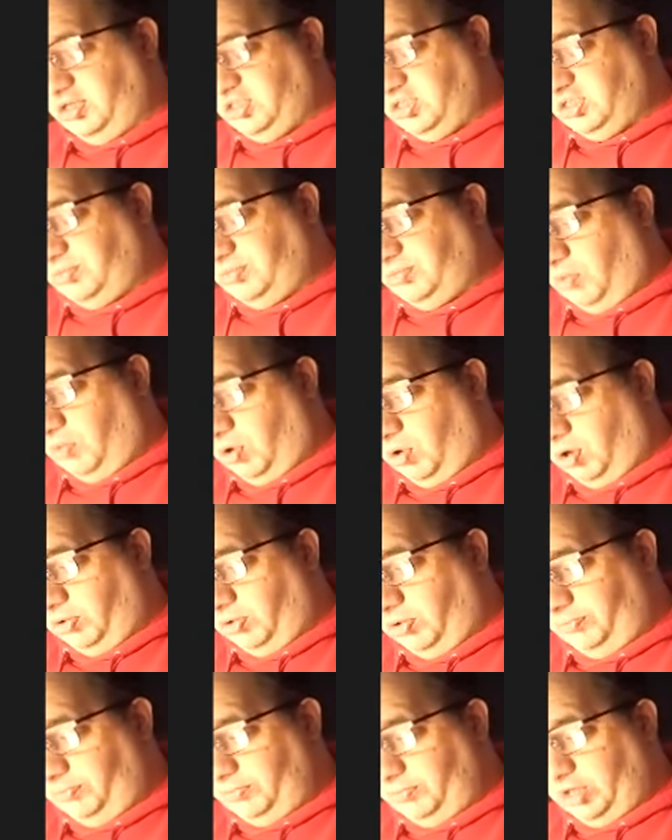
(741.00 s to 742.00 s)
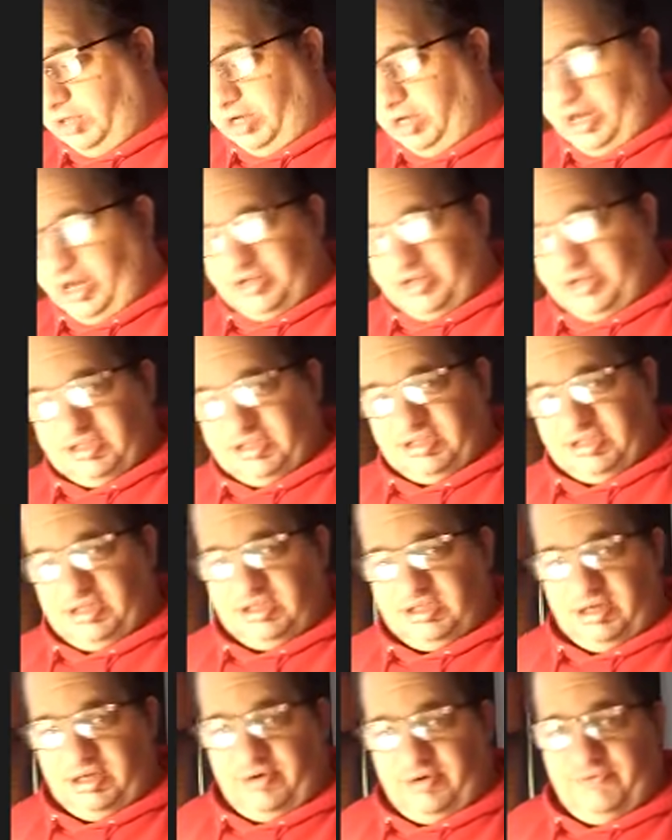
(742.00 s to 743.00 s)
small and it has a sense
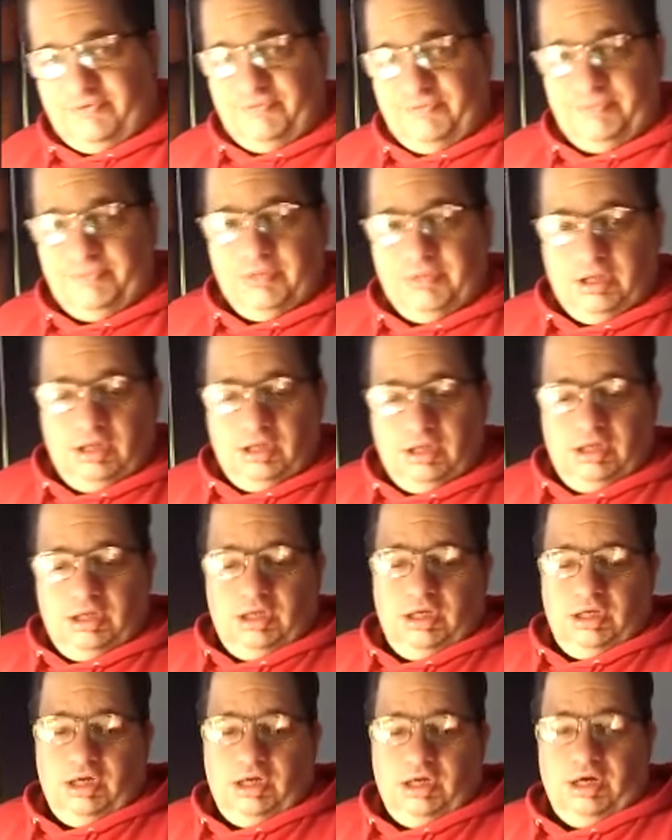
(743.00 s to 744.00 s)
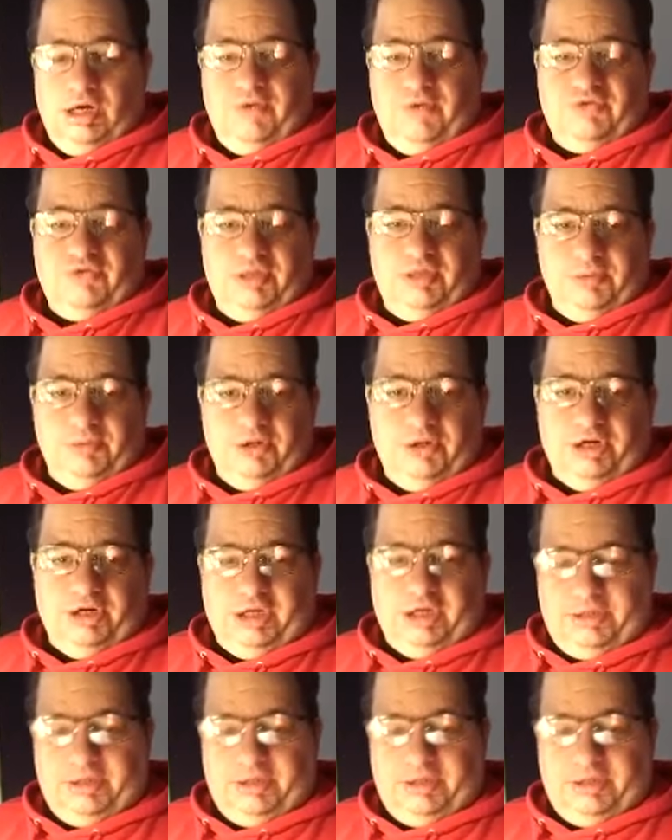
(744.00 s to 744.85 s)
of community,